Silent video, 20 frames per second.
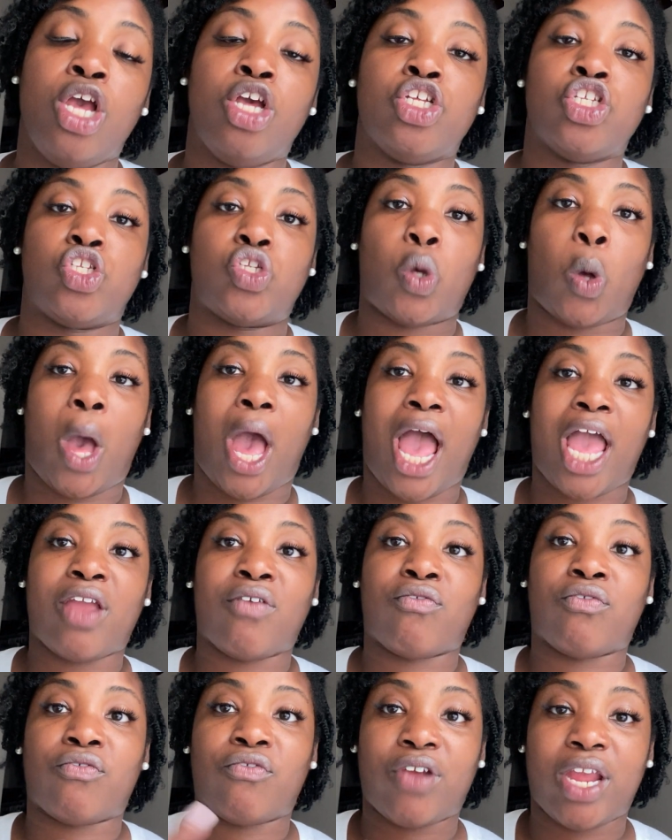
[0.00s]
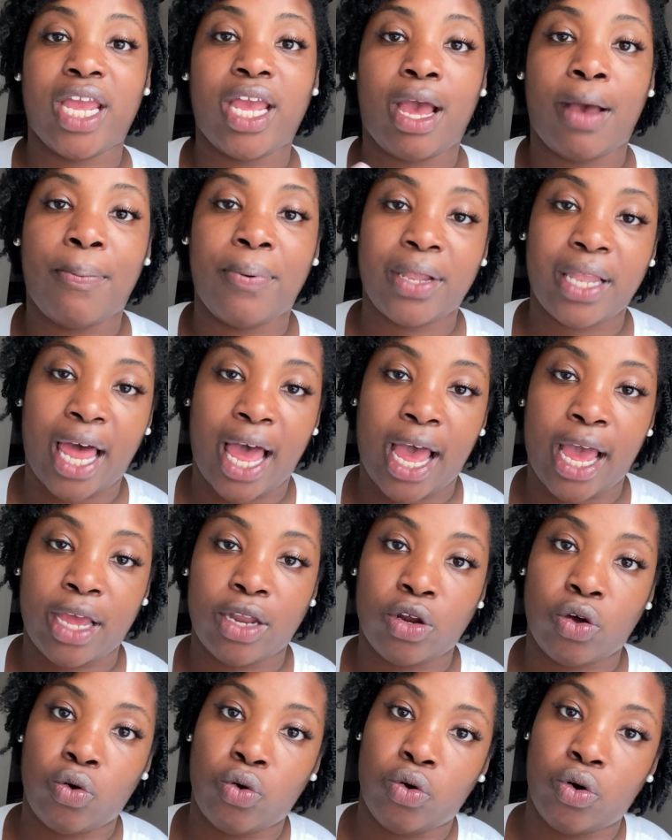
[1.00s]
So I
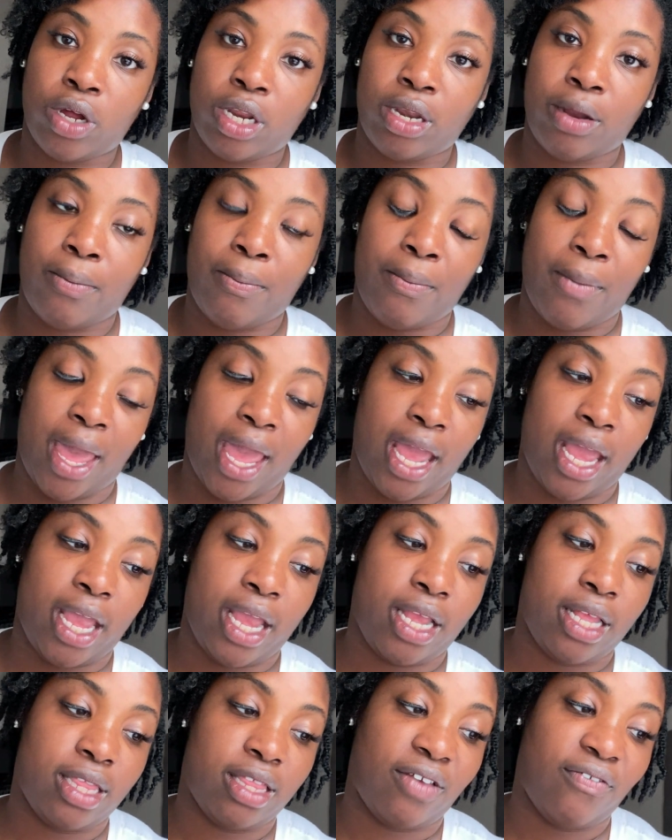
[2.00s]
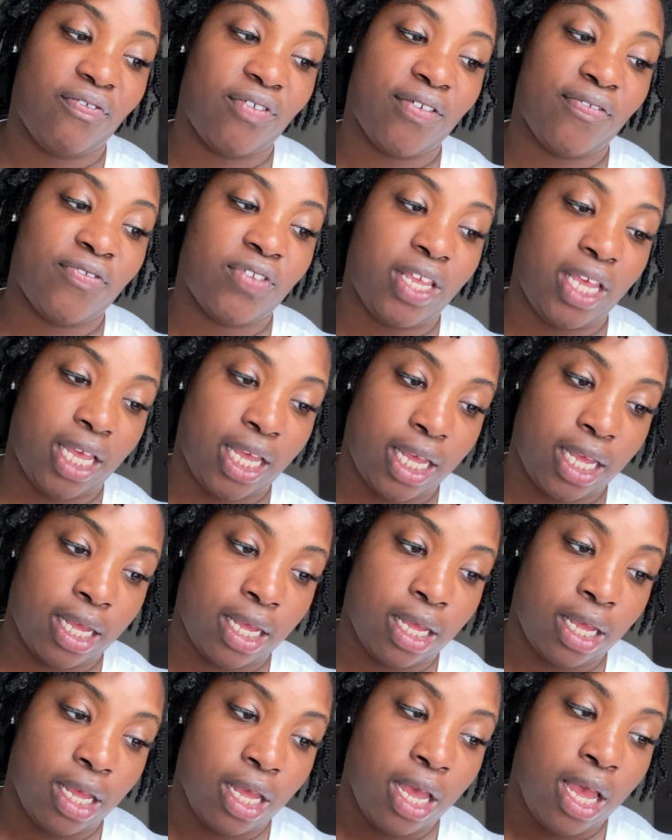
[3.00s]
reapplied on May the
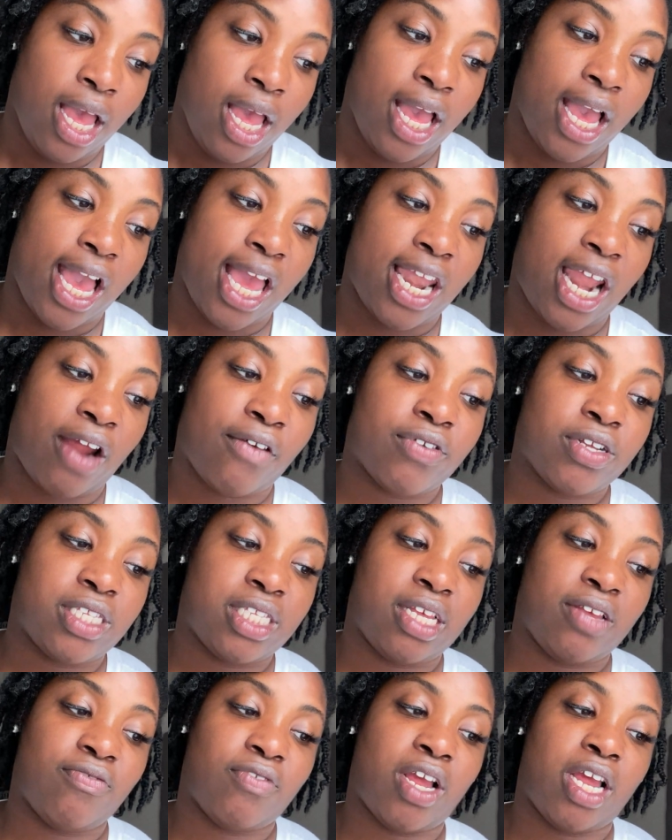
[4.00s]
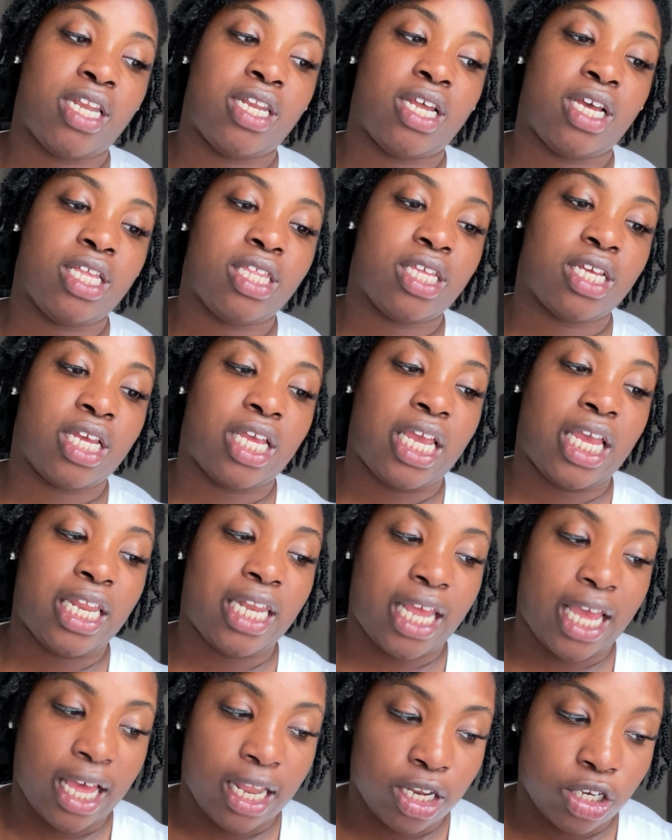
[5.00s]
15th and I received another
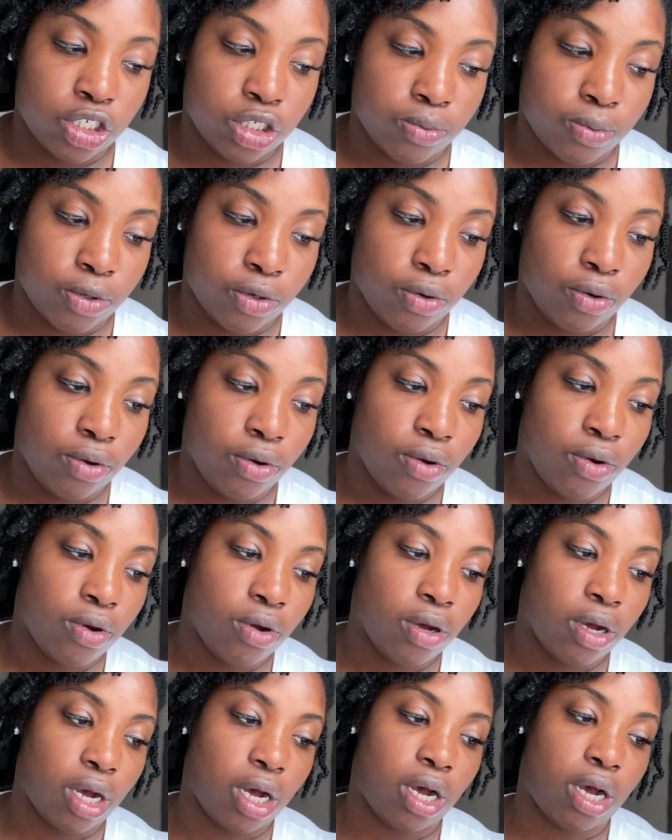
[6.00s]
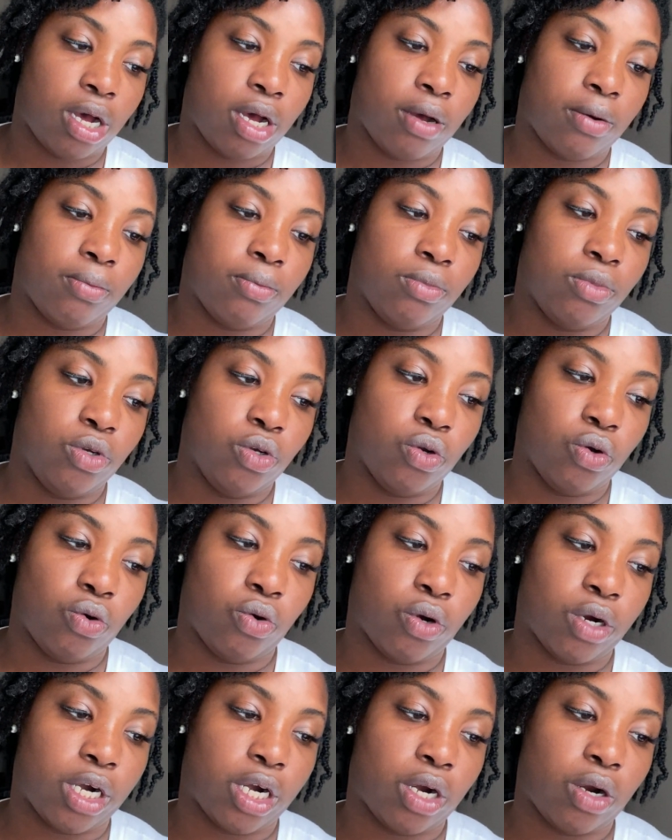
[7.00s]
ineligible
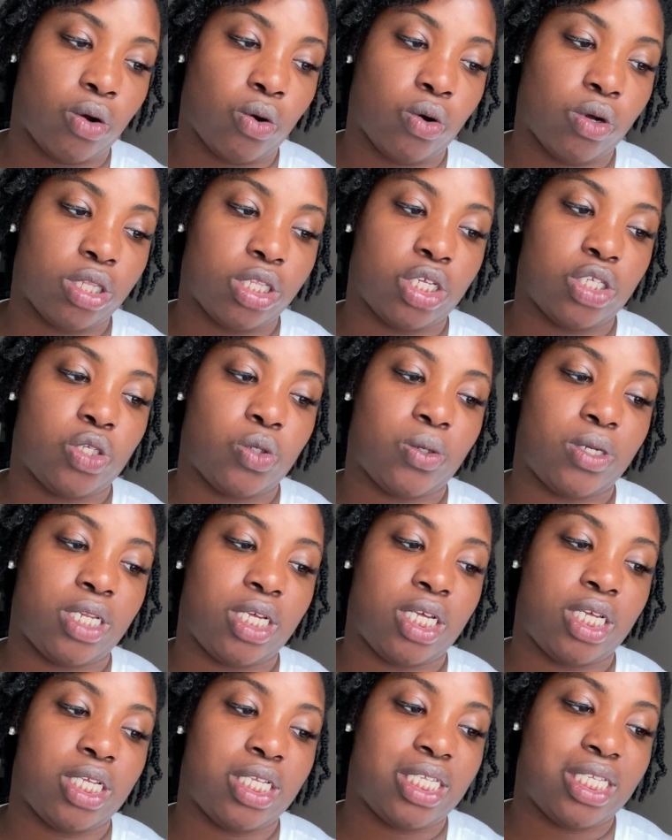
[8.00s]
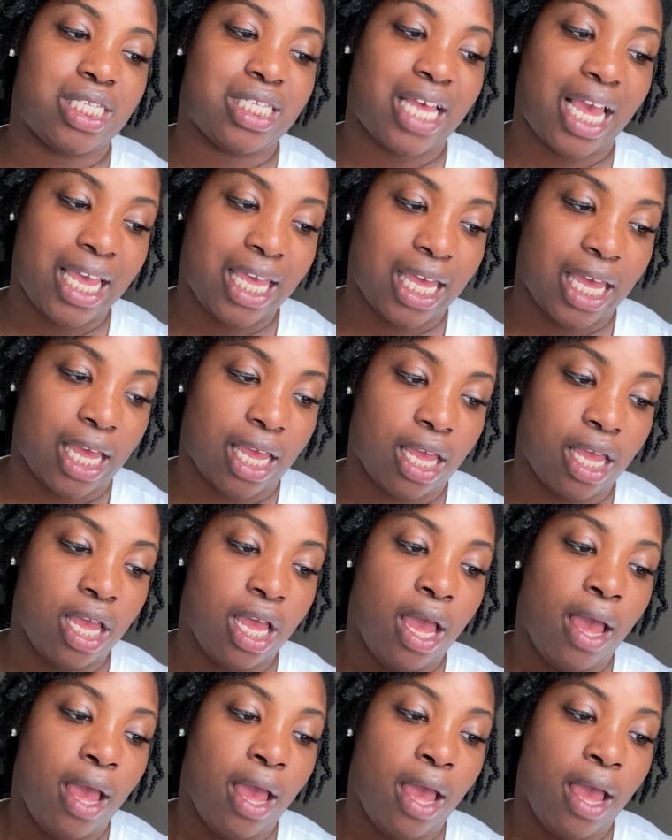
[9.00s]
NOR on the 22nd.